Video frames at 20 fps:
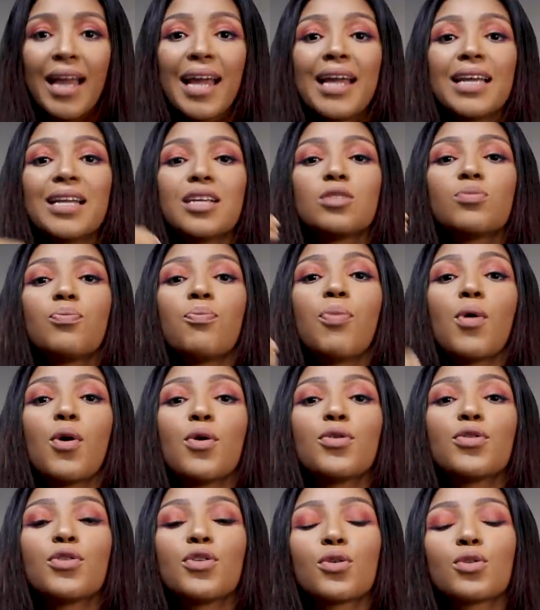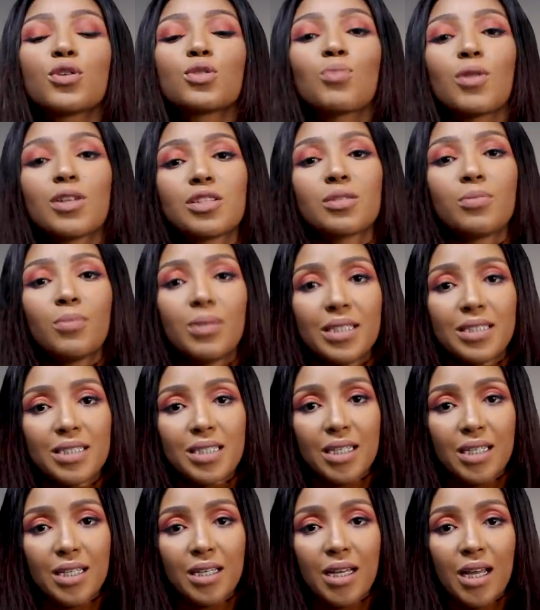It is both your
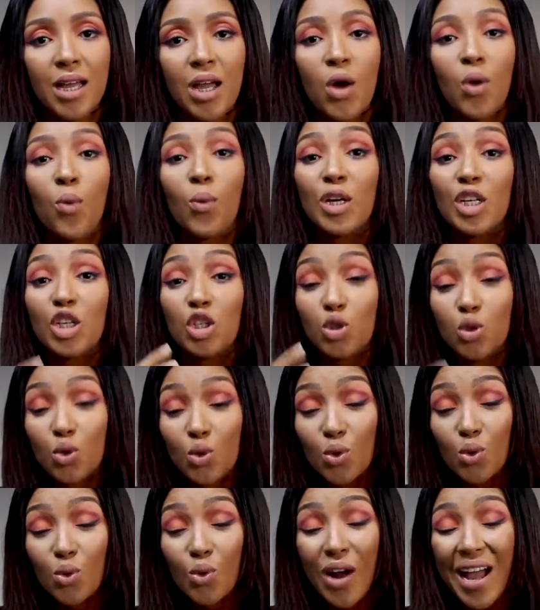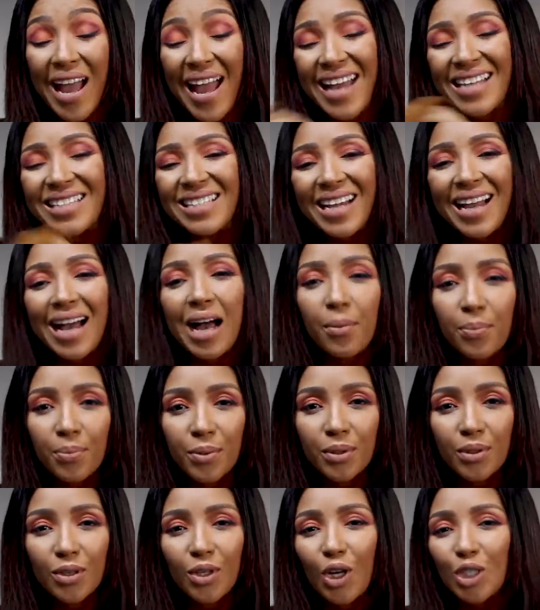responsibility. When you as a
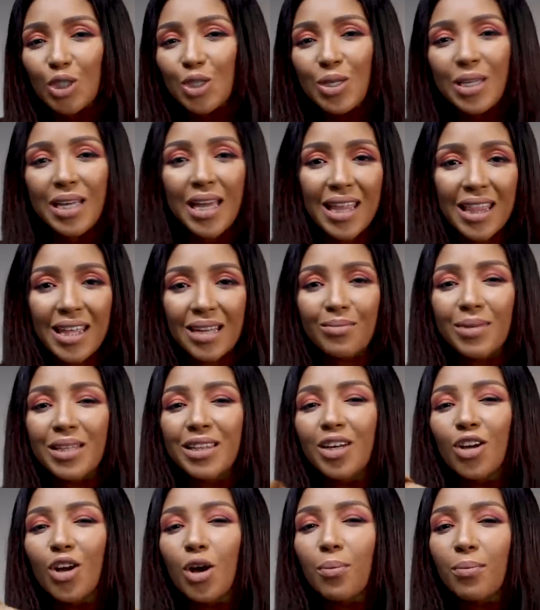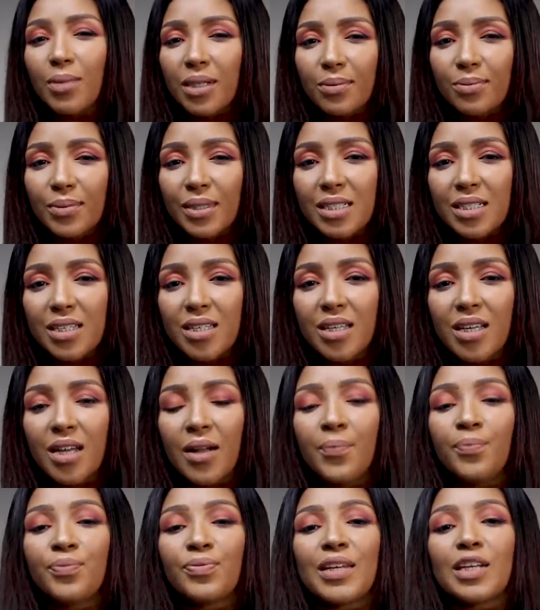couple got together and made that
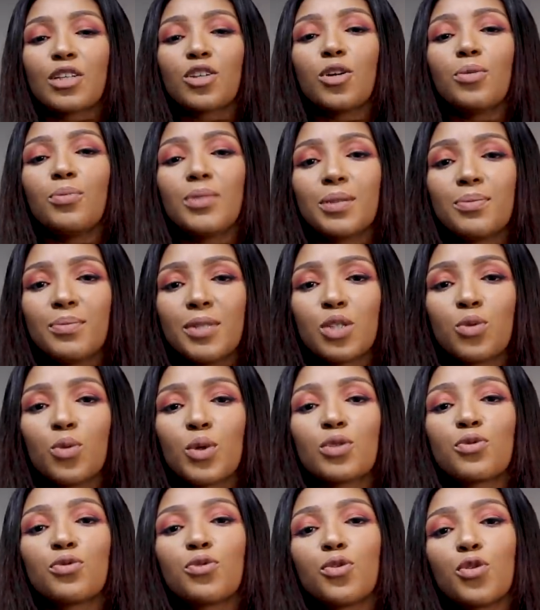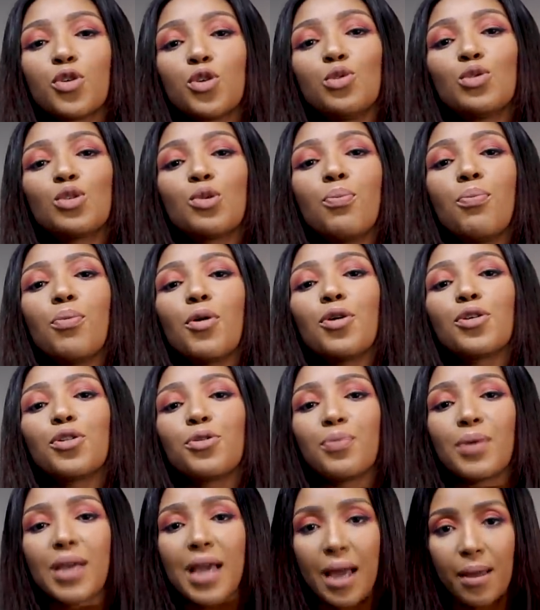commitment was for you to
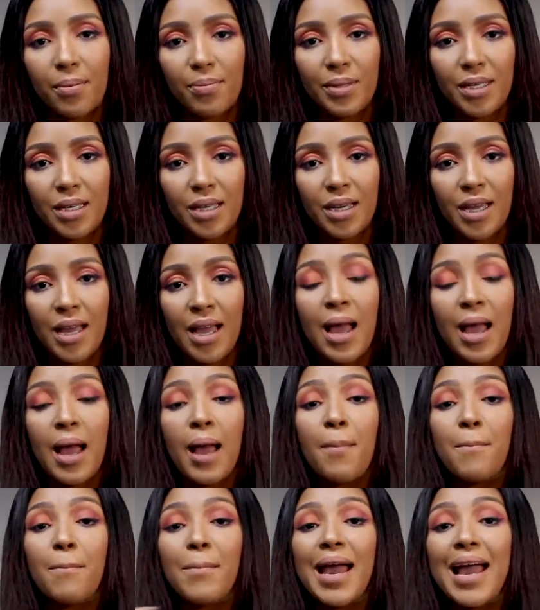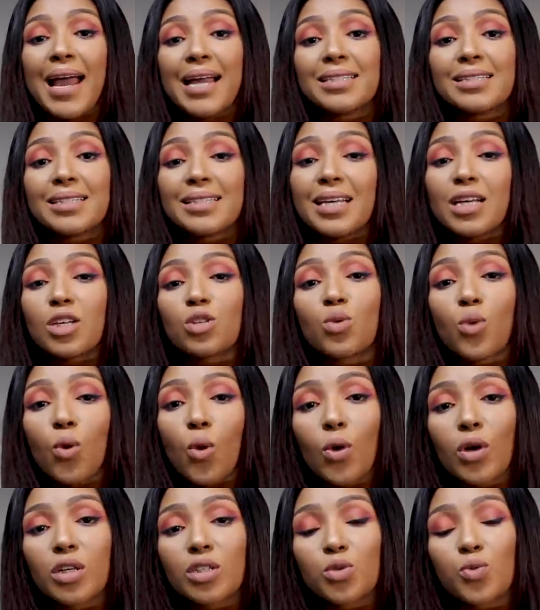both be happy. A man's sexual
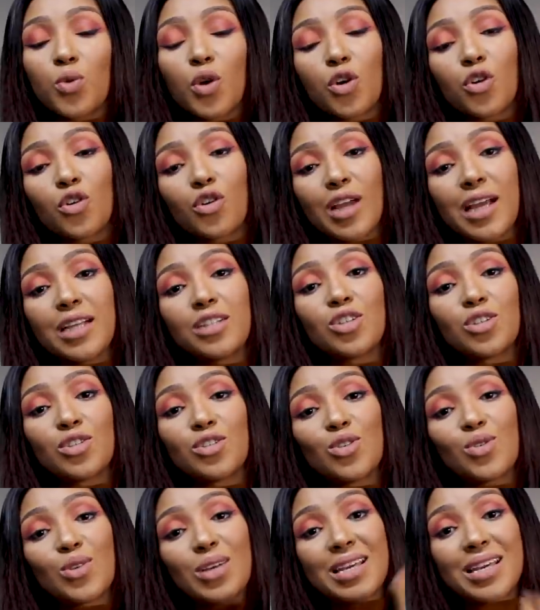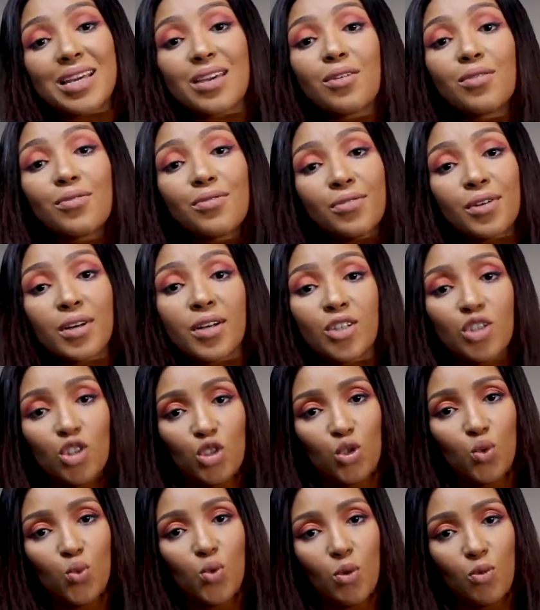organs were created to give
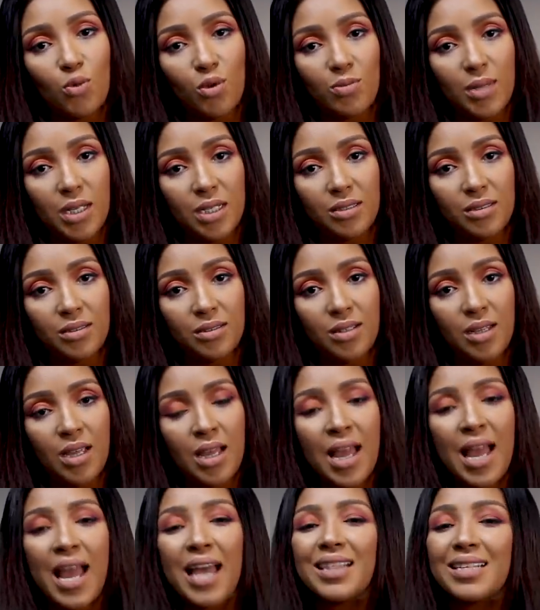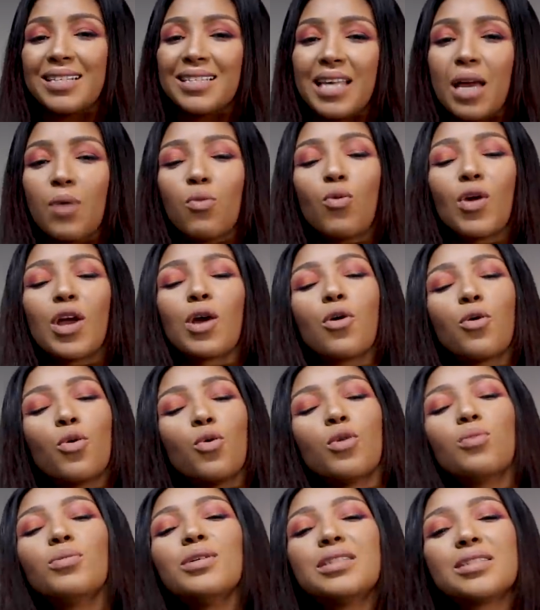to a woman. The same way a
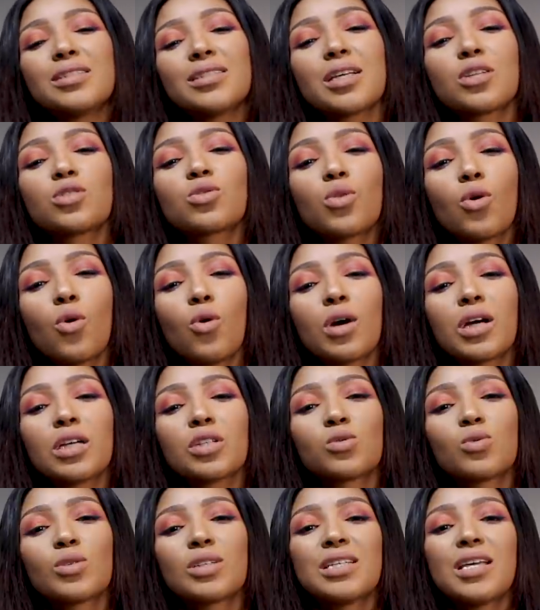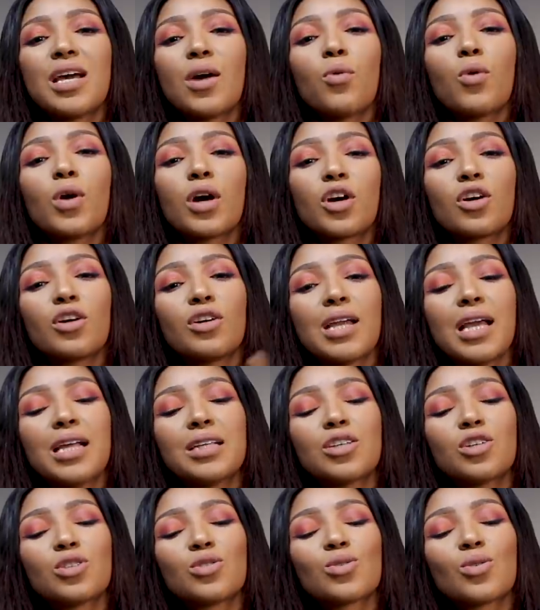woman's sexual organs were
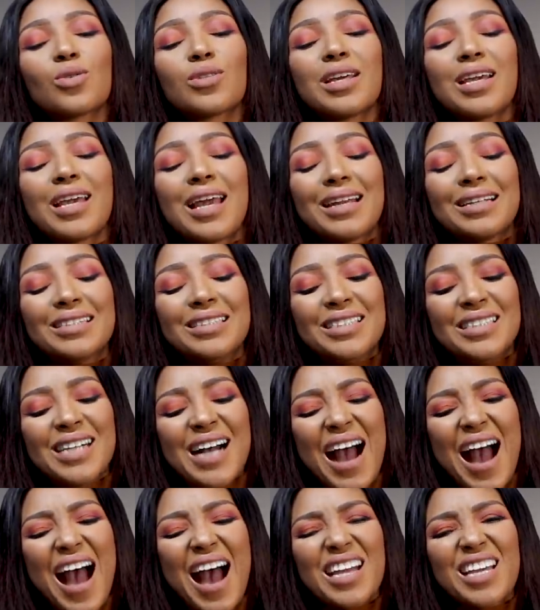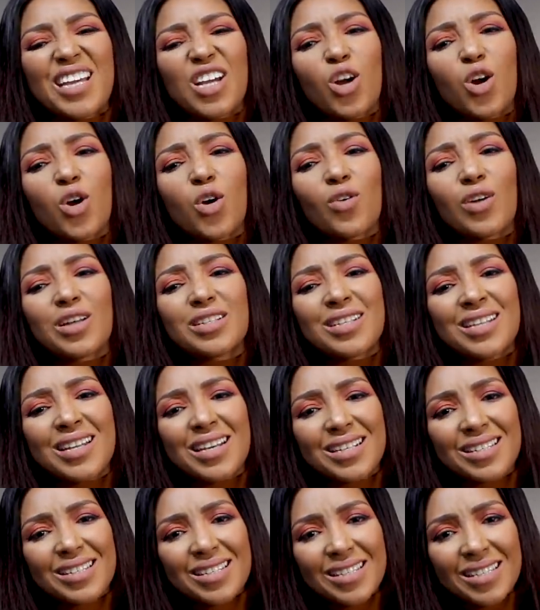created so they can hug and caress and
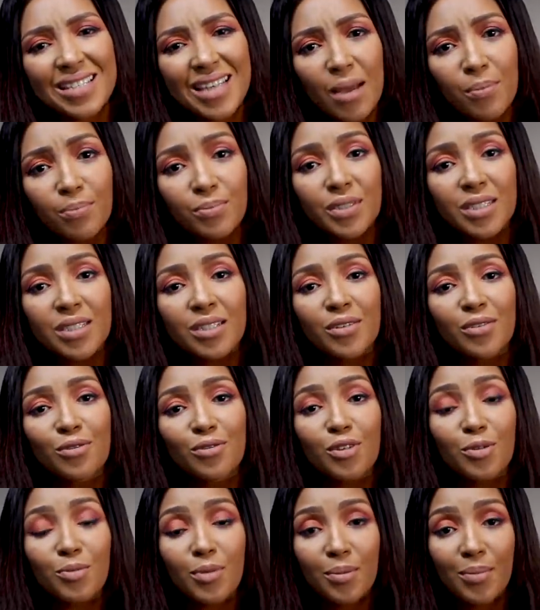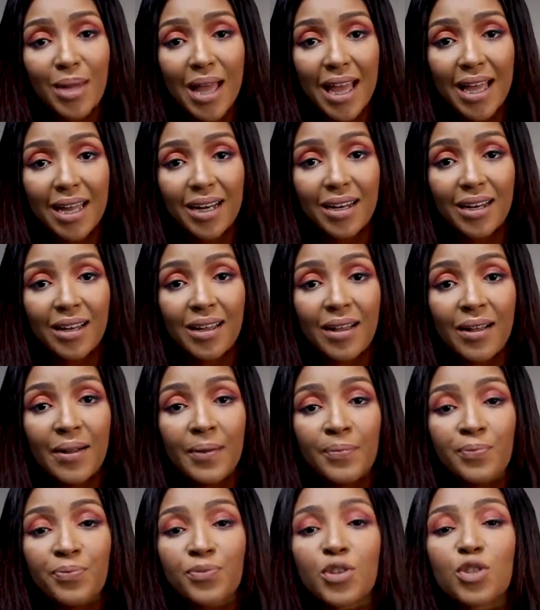accept from a man.
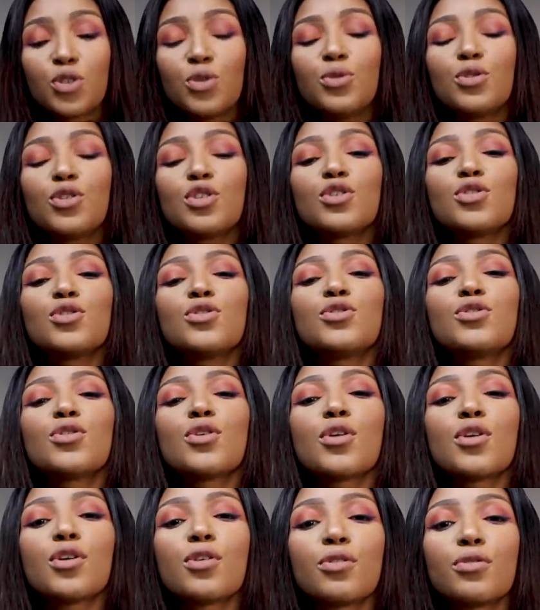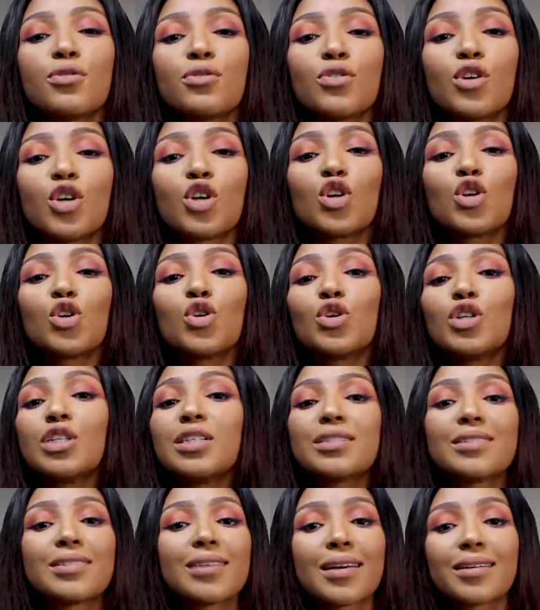You deserve good
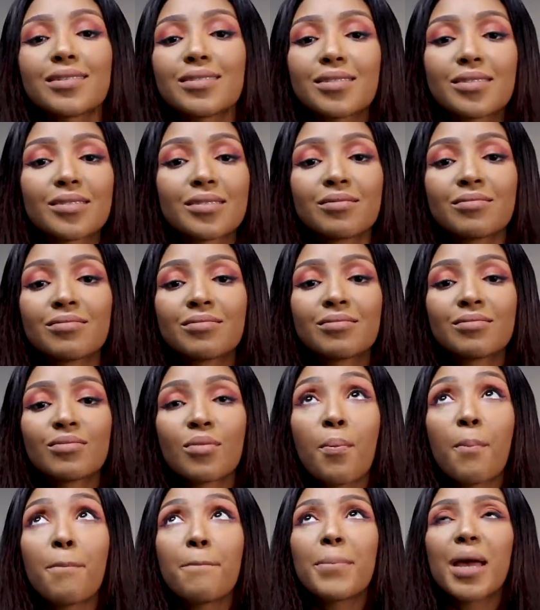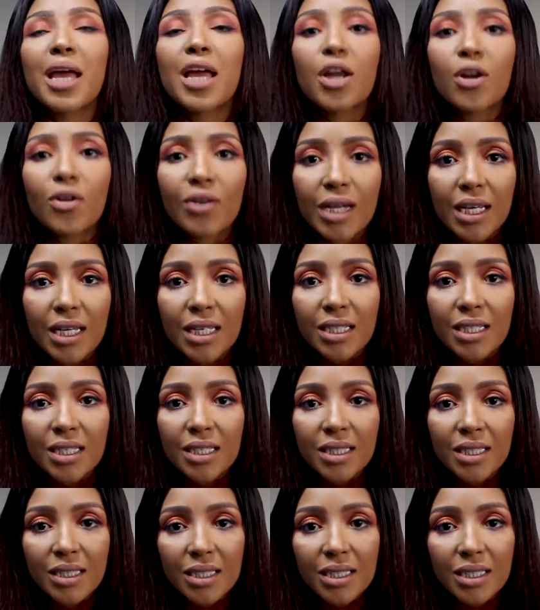sex, period.